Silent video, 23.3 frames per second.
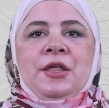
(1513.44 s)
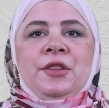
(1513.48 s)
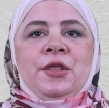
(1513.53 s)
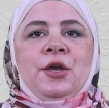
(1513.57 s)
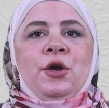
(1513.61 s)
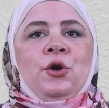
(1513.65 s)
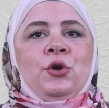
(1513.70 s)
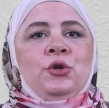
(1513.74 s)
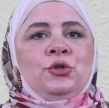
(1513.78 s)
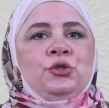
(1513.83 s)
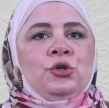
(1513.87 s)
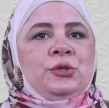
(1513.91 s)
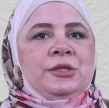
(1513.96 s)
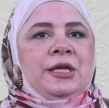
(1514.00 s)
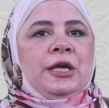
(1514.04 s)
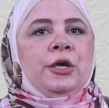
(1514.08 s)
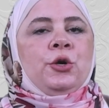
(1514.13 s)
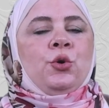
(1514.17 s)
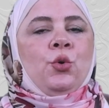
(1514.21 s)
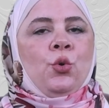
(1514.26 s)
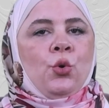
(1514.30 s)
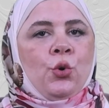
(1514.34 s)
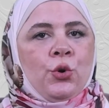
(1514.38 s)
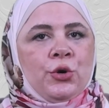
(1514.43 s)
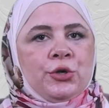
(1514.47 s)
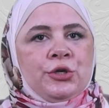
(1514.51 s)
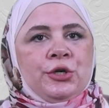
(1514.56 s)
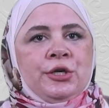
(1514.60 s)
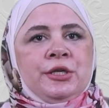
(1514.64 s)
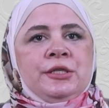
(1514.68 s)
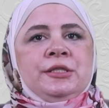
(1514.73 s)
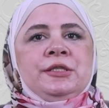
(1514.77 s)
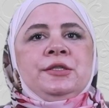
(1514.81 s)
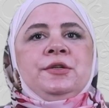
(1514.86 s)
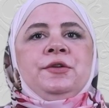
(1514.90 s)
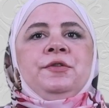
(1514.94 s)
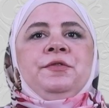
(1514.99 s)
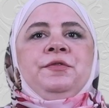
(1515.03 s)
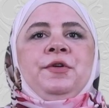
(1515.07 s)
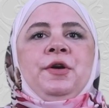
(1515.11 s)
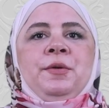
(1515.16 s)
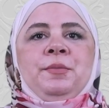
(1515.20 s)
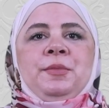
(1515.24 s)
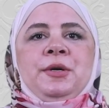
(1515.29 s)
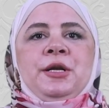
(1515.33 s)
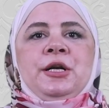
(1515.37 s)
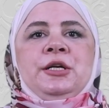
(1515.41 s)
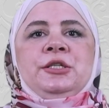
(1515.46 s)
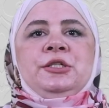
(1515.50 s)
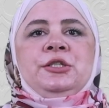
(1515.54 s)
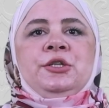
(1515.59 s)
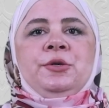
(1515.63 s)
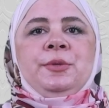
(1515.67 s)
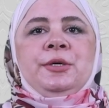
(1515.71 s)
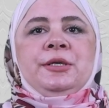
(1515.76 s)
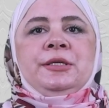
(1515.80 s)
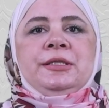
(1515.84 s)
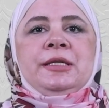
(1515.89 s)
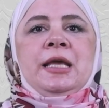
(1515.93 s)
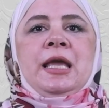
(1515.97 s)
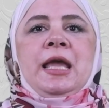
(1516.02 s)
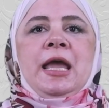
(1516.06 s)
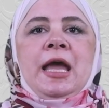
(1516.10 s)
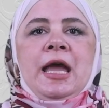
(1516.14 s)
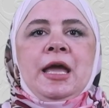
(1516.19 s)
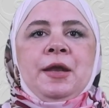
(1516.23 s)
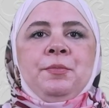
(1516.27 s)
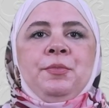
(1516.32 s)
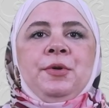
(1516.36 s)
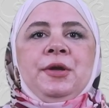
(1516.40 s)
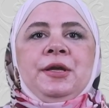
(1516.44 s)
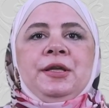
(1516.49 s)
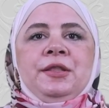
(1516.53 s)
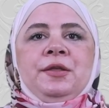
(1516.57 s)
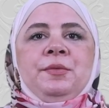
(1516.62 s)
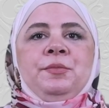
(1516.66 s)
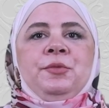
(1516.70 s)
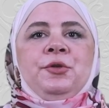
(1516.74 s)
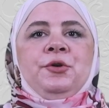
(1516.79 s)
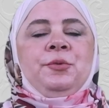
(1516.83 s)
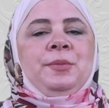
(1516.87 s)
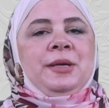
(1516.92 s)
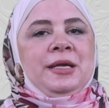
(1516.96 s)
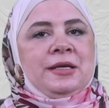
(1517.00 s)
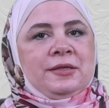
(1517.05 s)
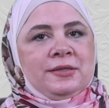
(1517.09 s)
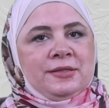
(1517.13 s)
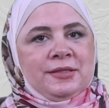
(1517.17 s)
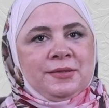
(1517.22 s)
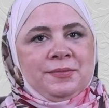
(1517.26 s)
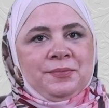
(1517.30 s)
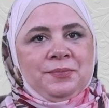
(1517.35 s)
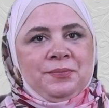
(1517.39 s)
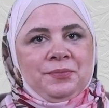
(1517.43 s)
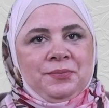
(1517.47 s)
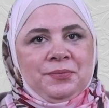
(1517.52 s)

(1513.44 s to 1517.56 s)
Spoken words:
They also take orders from customers and bring them their meals.